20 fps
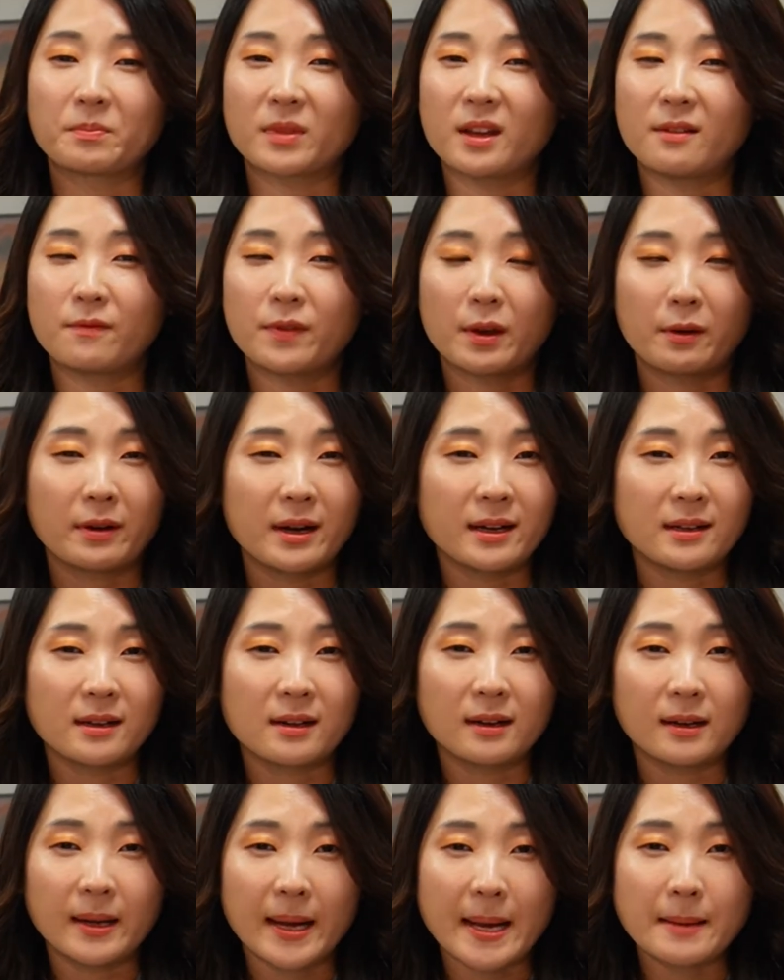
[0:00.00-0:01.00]
if there are any
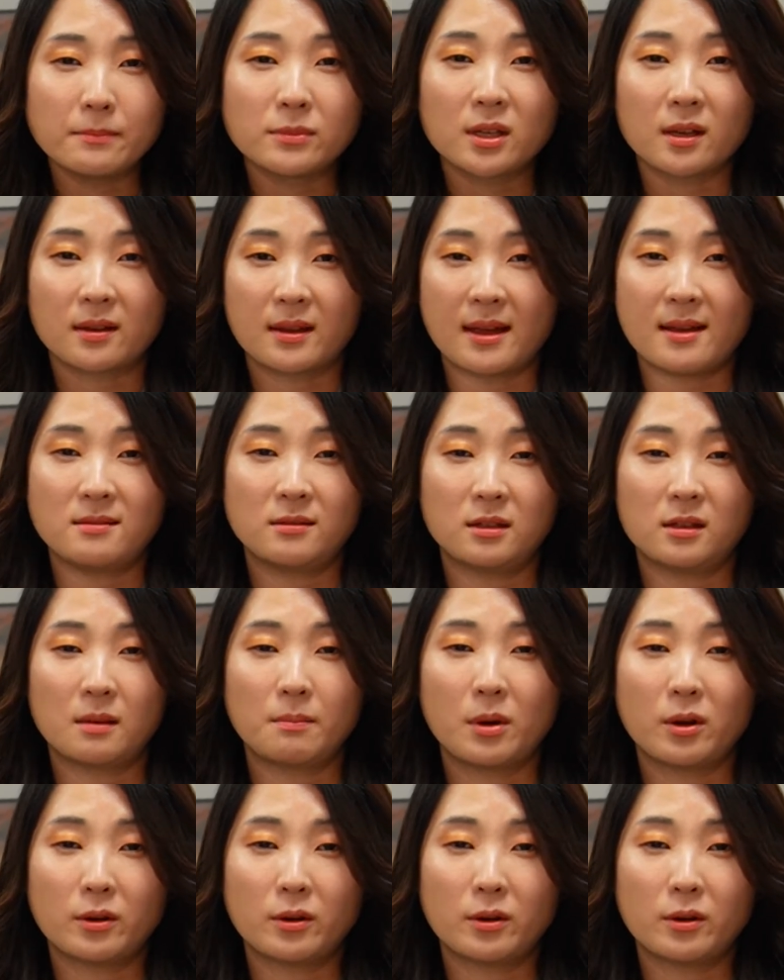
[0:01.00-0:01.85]
claims against the body